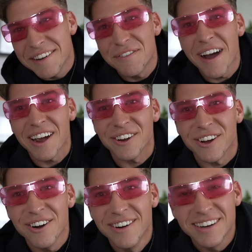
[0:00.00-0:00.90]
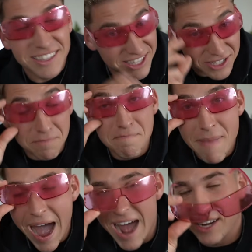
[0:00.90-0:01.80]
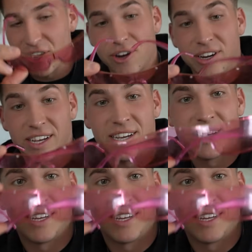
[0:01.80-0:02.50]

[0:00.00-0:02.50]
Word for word: Fire, no? Mad dirty.